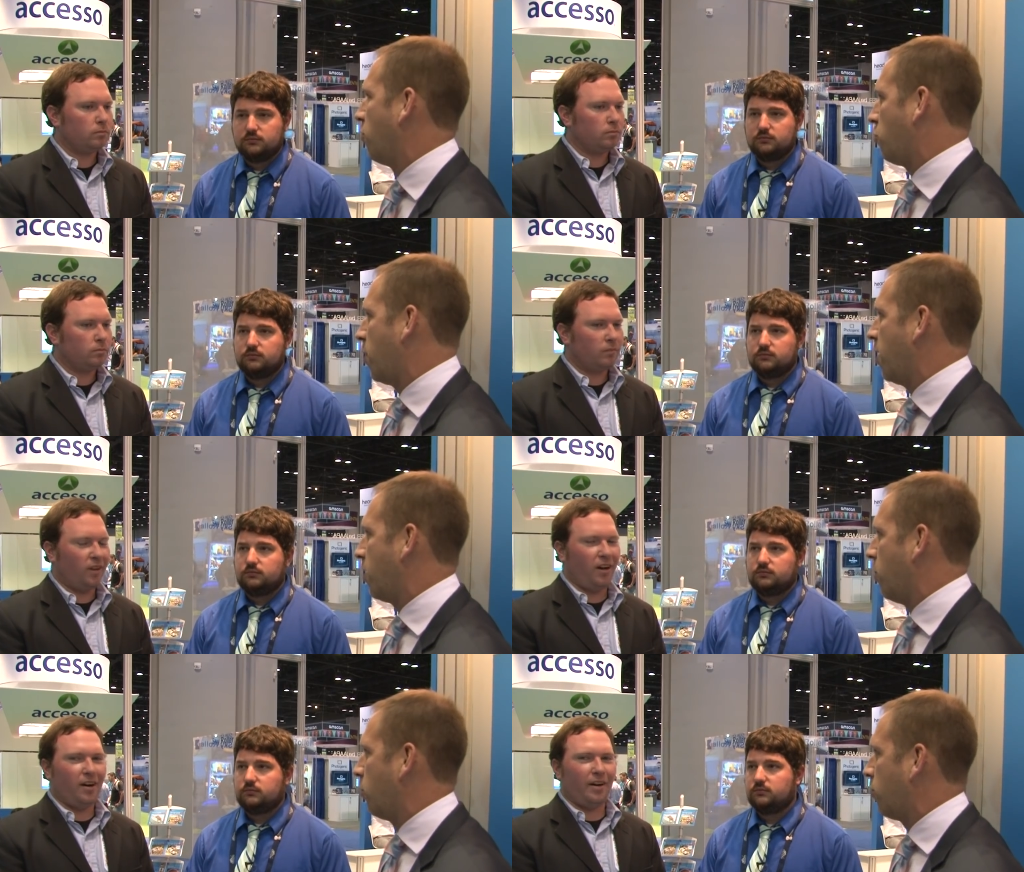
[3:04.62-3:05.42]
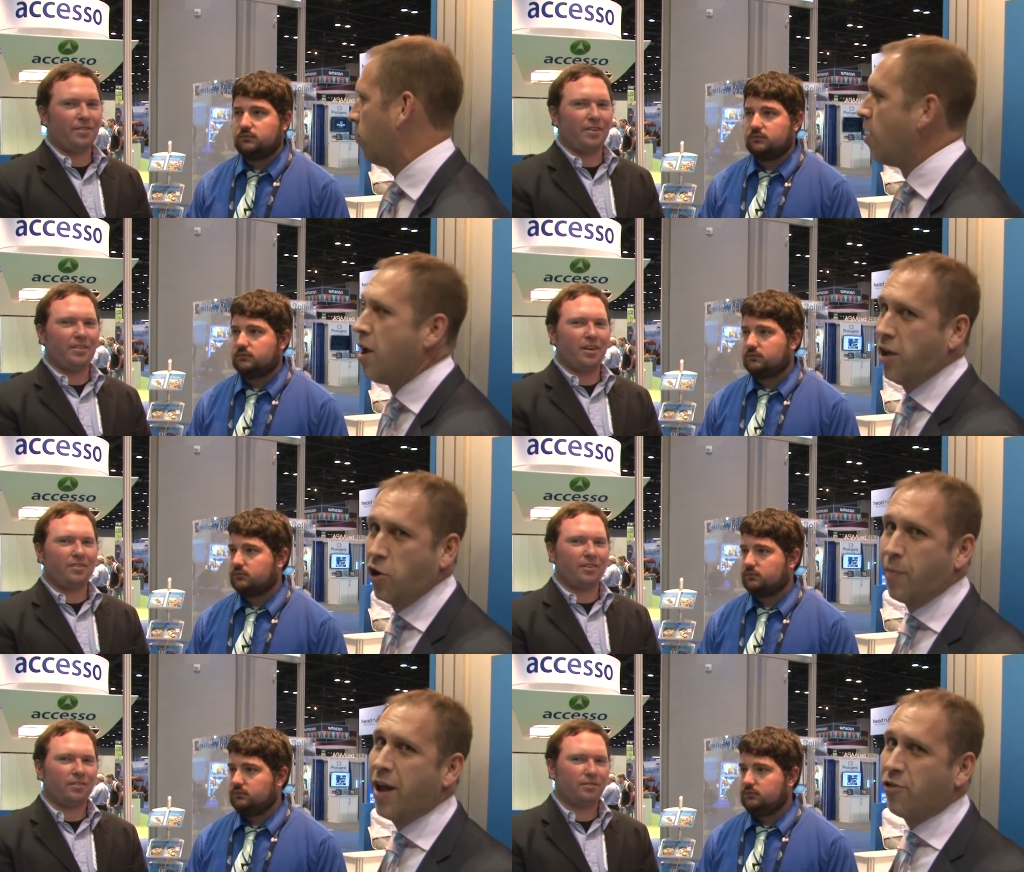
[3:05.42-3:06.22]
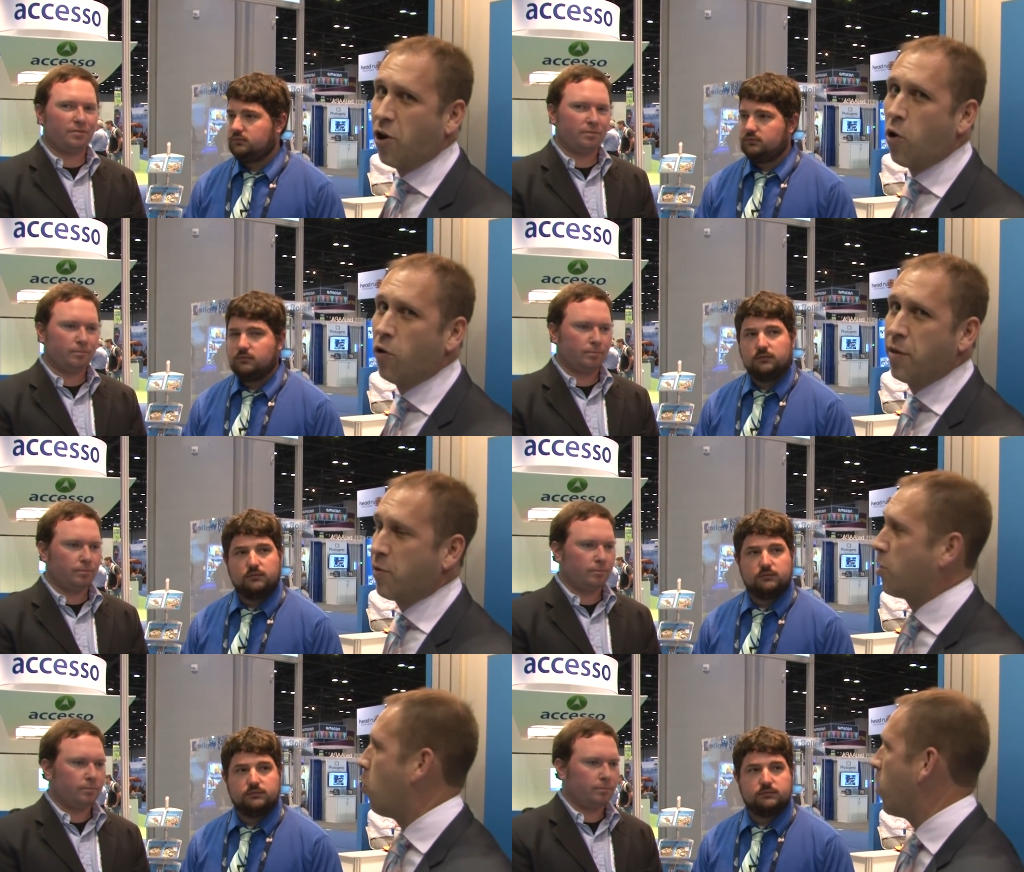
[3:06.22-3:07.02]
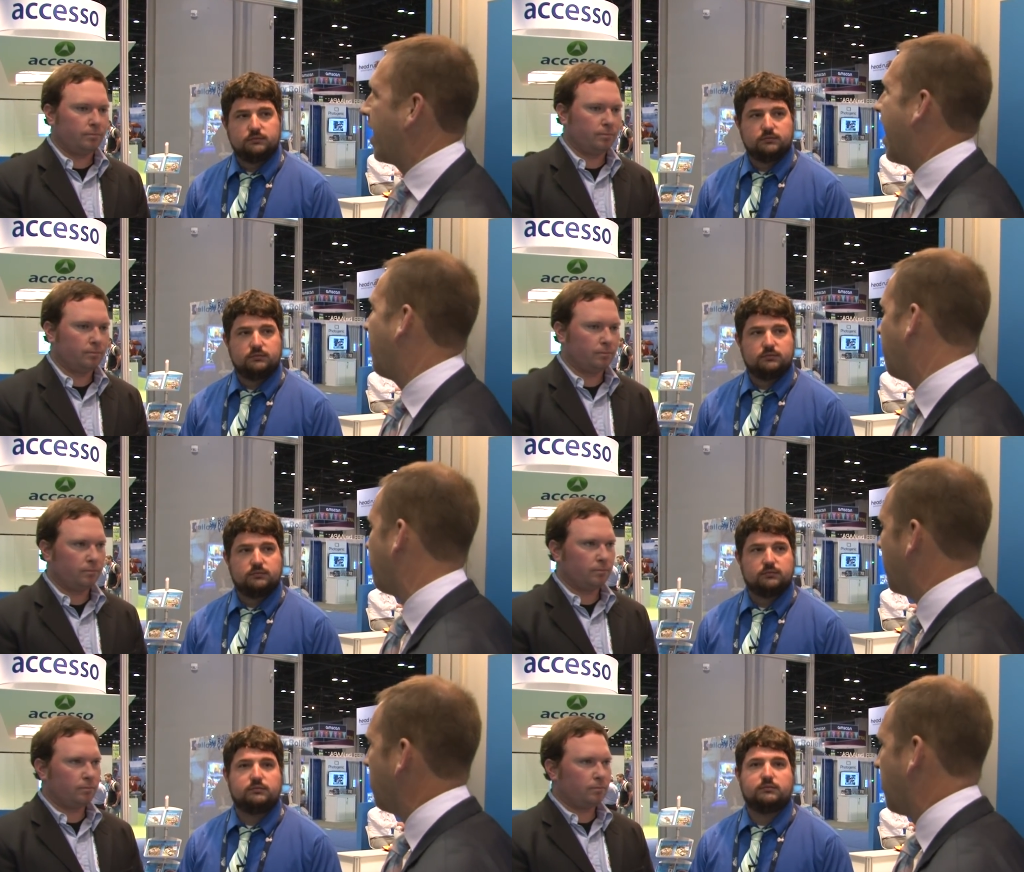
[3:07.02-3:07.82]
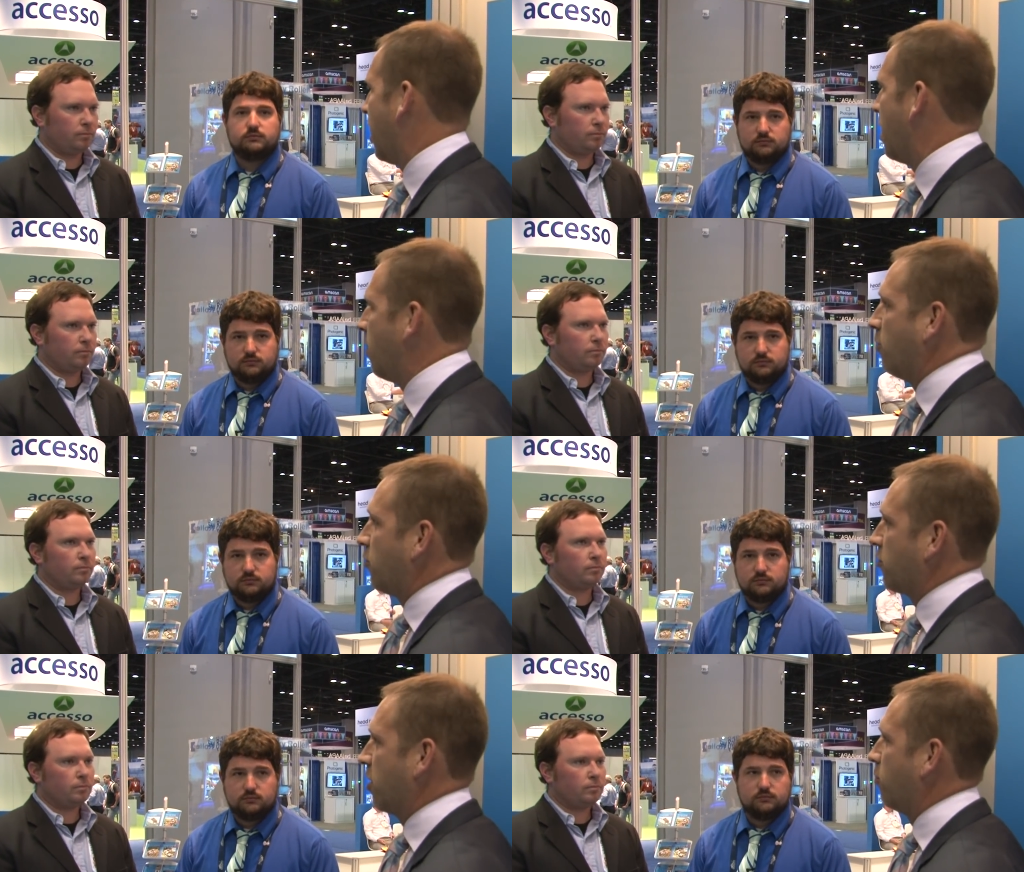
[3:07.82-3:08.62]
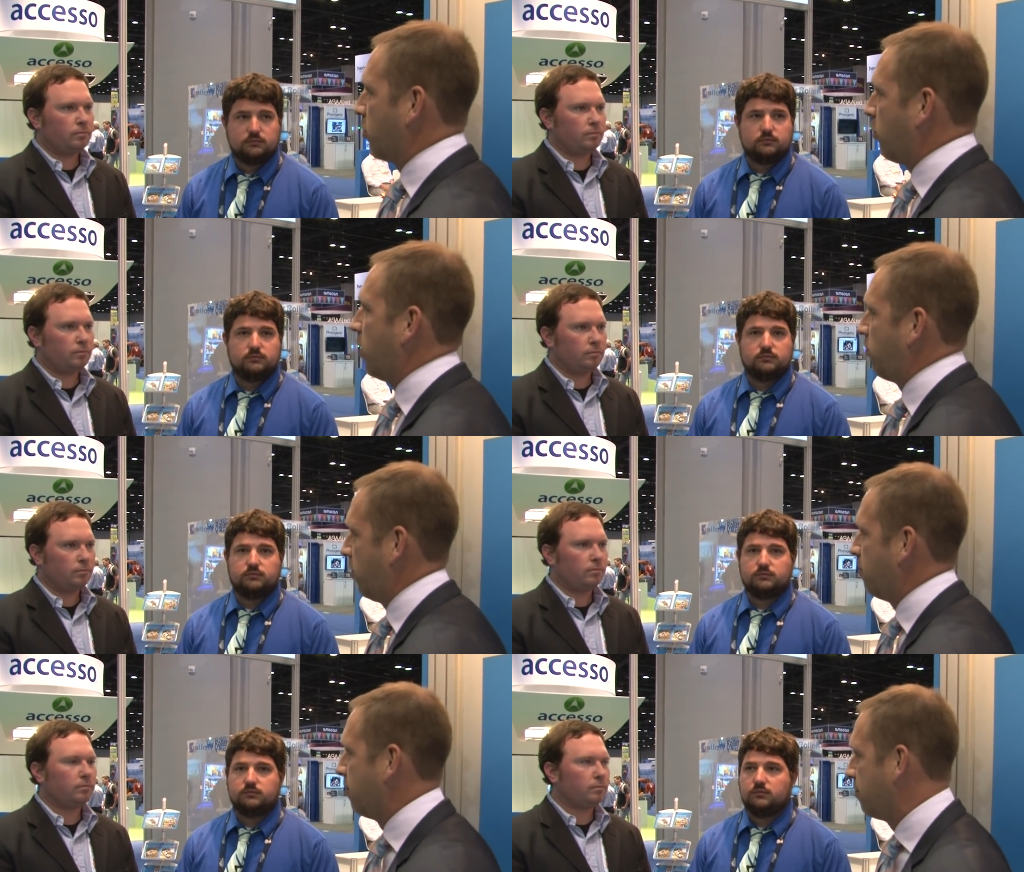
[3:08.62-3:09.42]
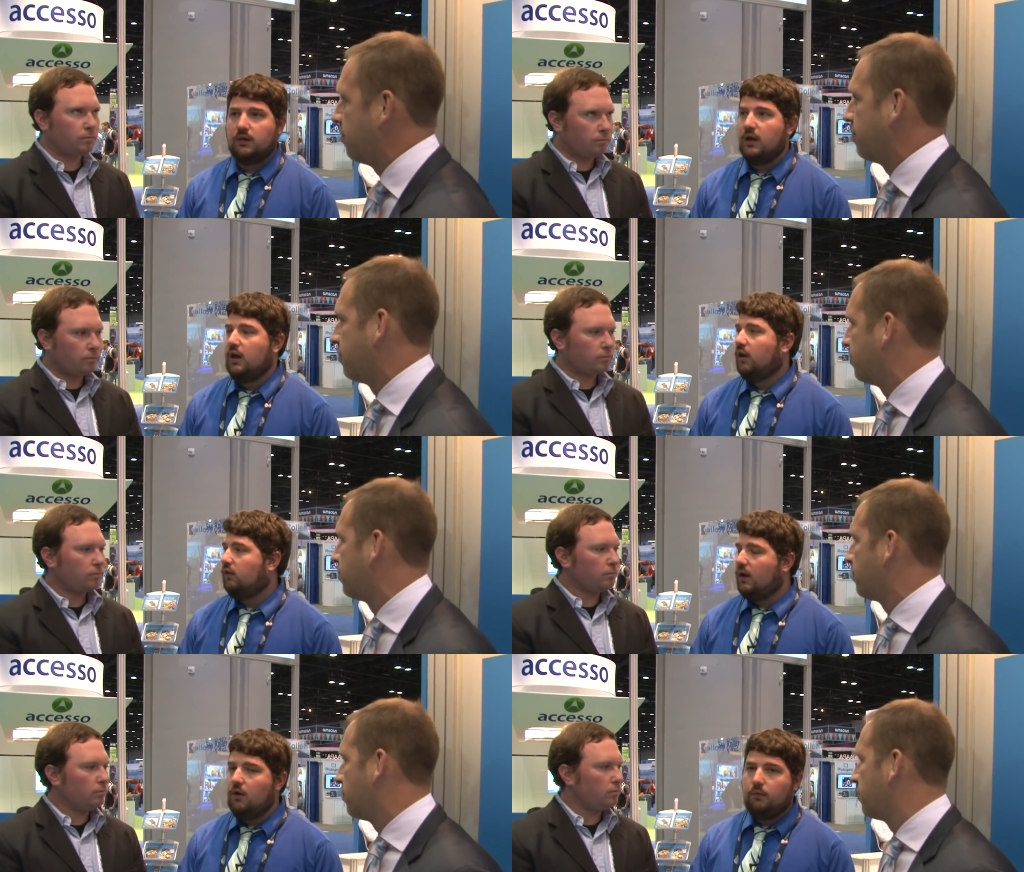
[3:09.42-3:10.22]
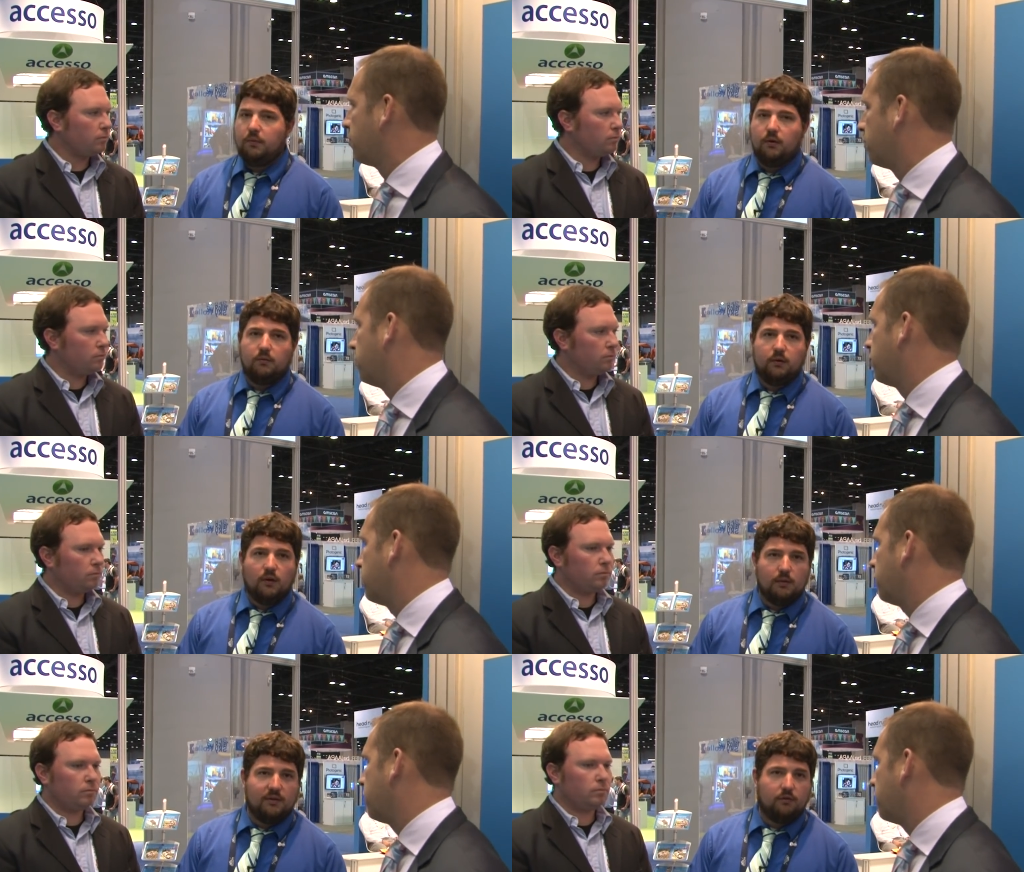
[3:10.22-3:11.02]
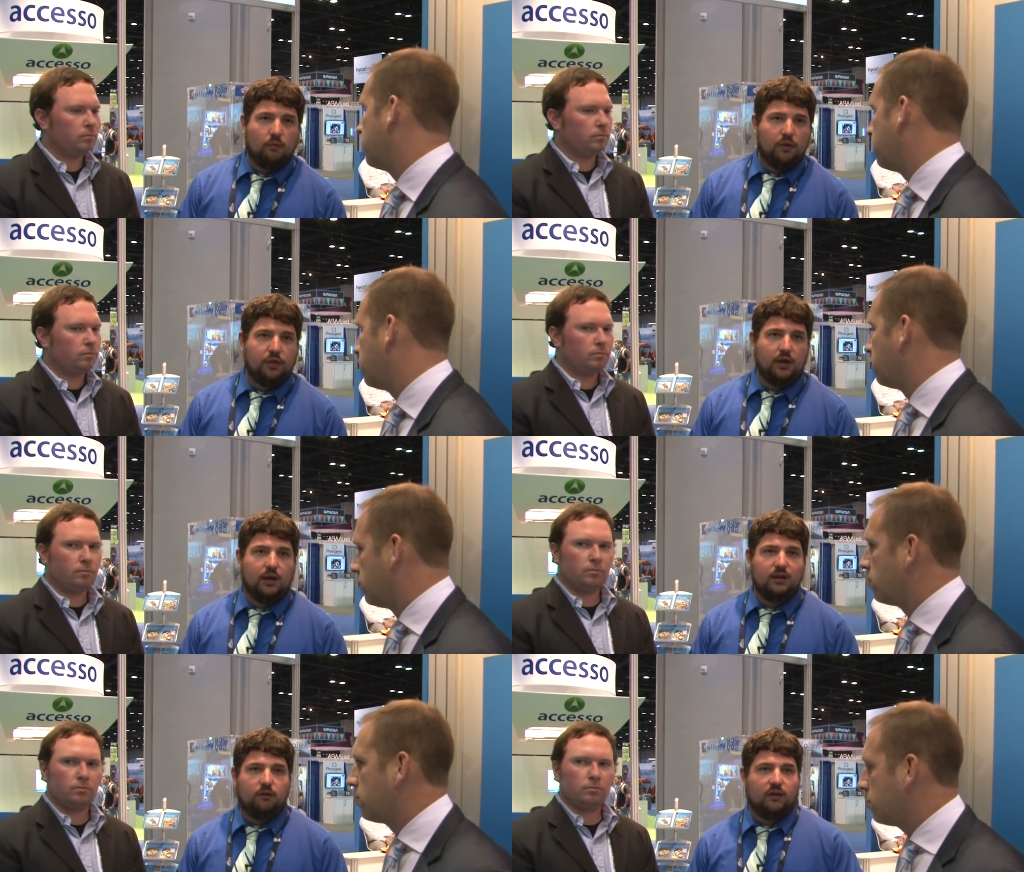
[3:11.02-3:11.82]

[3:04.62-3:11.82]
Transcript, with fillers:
Speaker 1: the spinning coaster. Oh, that's fantastic. Can you imagine all of them going at the same time? It's just going to look crazy. So
Speaker 2: I know we were, we were talking about this one thing, and you